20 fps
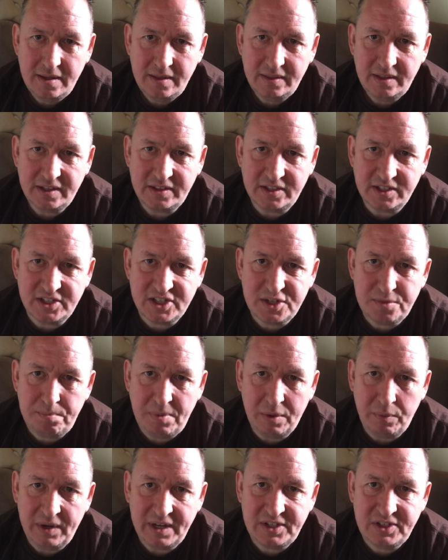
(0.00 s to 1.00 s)
that the
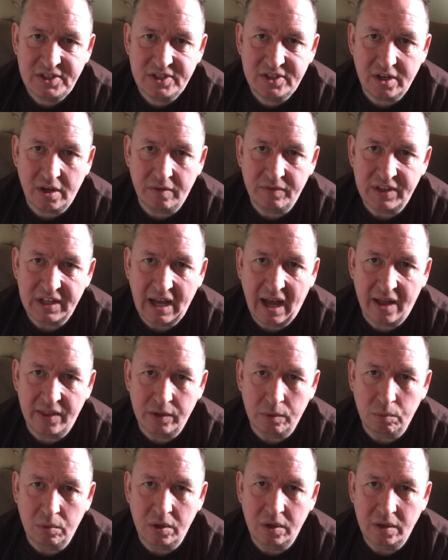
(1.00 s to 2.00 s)
spirits of the other
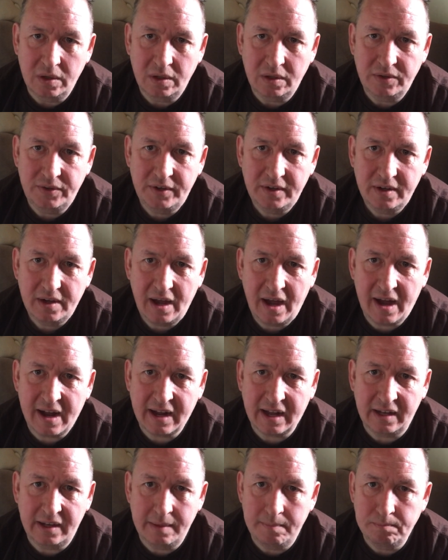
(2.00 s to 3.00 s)
world are
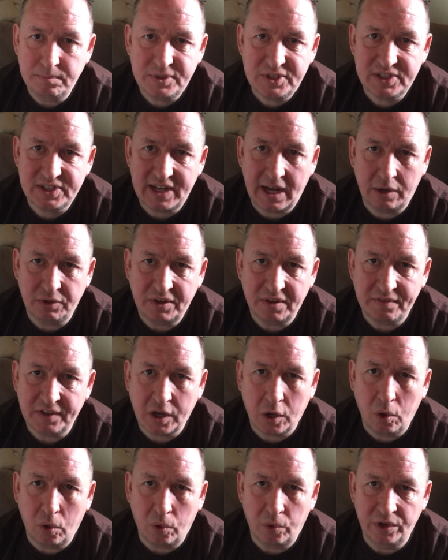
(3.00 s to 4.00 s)
glimpsed out of the
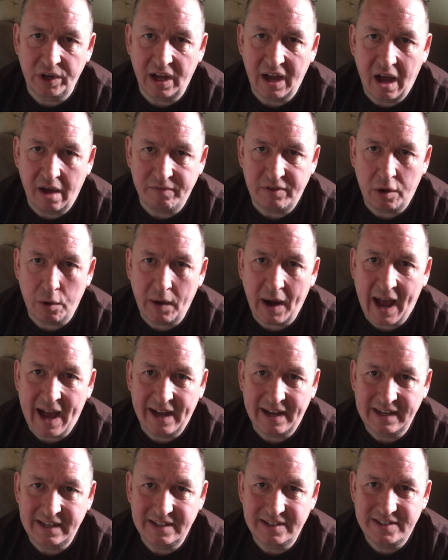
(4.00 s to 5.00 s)
corner of our
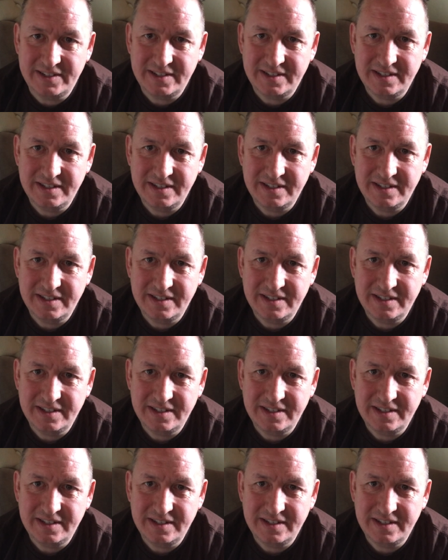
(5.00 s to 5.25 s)
eyes.